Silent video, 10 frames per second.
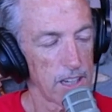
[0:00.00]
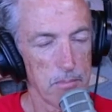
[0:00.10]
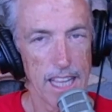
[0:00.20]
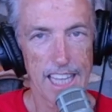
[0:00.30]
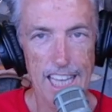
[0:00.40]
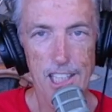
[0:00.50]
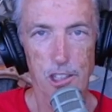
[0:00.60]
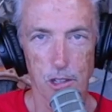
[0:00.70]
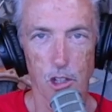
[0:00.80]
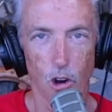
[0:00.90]
to make
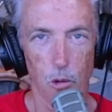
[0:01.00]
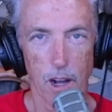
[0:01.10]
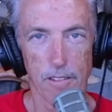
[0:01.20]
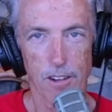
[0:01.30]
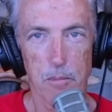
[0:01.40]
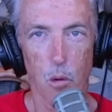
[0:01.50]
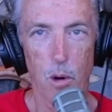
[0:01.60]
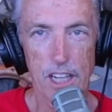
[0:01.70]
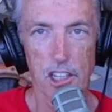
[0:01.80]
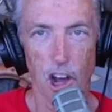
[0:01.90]
into a doorway from a
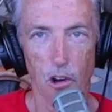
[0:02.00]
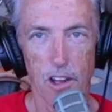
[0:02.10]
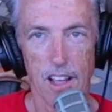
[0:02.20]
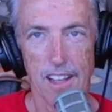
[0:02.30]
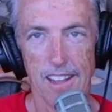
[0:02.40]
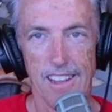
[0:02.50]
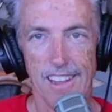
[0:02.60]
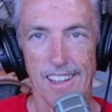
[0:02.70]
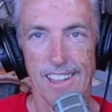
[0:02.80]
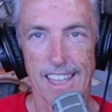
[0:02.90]
window.
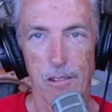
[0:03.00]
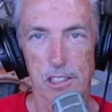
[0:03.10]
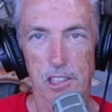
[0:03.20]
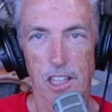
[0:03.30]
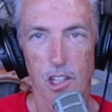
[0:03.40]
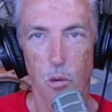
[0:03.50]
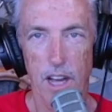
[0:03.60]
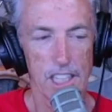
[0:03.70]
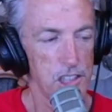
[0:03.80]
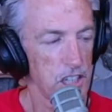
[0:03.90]
And that was
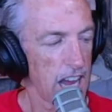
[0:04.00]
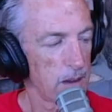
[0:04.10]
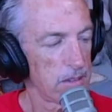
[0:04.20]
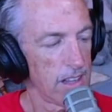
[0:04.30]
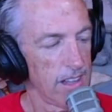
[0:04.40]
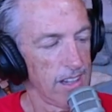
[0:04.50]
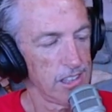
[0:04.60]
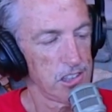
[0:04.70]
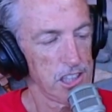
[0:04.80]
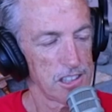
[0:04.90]
quite a job
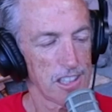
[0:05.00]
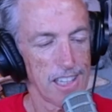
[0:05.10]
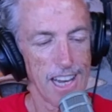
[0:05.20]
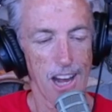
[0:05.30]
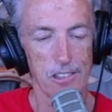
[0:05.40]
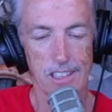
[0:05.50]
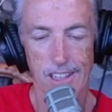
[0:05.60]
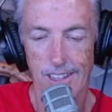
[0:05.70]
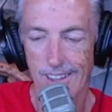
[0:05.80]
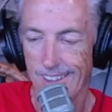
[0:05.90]
chiseling out
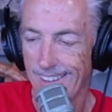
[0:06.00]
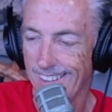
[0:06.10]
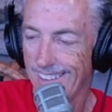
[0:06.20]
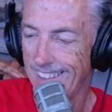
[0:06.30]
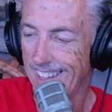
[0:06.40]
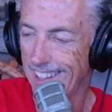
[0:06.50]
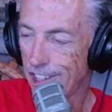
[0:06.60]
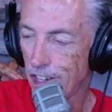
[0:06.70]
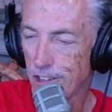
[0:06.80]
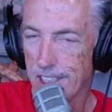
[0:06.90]
the
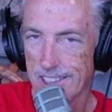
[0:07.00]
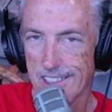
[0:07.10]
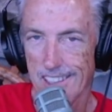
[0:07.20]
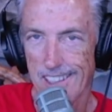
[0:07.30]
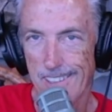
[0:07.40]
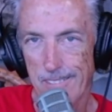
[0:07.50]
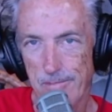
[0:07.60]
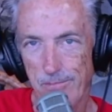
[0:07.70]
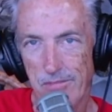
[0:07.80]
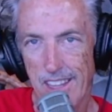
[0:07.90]
current uh,
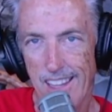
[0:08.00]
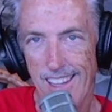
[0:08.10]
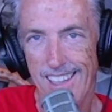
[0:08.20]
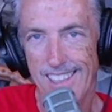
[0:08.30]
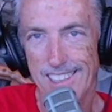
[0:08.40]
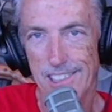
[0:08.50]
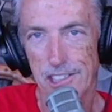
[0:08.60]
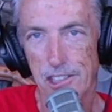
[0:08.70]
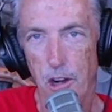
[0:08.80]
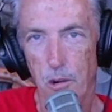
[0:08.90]

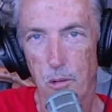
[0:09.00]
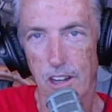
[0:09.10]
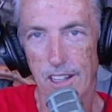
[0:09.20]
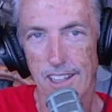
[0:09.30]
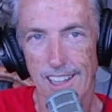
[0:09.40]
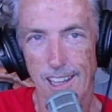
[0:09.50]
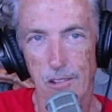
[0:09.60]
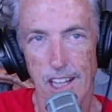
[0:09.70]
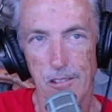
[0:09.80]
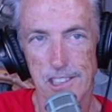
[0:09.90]
stonework. It,
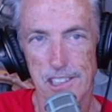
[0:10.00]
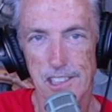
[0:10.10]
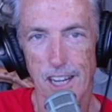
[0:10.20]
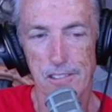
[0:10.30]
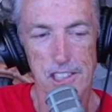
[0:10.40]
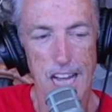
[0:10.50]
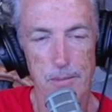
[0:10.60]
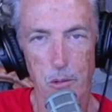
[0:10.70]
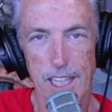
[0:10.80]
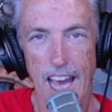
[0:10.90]
it was a tough
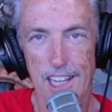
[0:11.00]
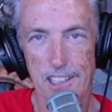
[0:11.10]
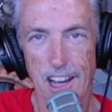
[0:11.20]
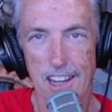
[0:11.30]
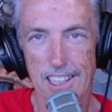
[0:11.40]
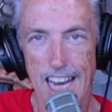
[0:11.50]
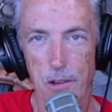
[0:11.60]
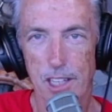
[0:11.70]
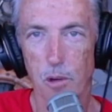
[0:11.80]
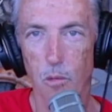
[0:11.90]
job, but we got it done, and
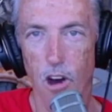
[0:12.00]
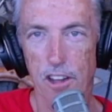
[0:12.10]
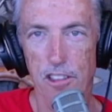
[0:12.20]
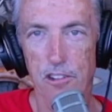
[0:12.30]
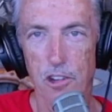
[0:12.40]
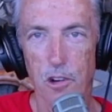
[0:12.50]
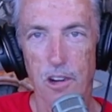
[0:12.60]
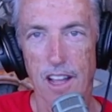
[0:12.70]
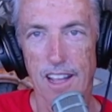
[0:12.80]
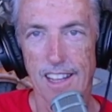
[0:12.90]
now we can walk
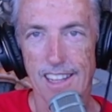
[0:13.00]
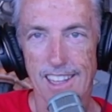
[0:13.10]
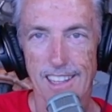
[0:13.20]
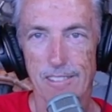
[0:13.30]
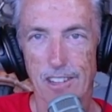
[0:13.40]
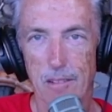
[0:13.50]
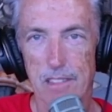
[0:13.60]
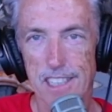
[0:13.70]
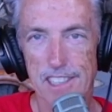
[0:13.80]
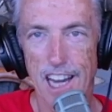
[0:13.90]
through from
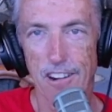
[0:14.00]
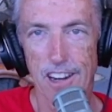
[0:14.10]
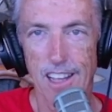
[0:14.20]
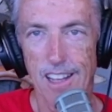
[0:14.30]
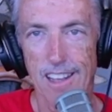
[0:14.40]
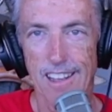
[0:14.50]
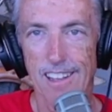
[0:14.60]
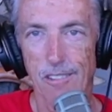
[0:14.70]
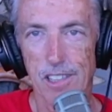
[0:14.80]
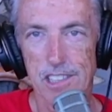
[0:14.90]
this area,
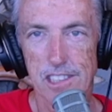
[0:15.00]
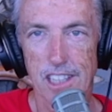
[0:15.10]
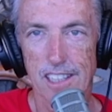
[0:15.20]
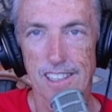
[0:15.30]
which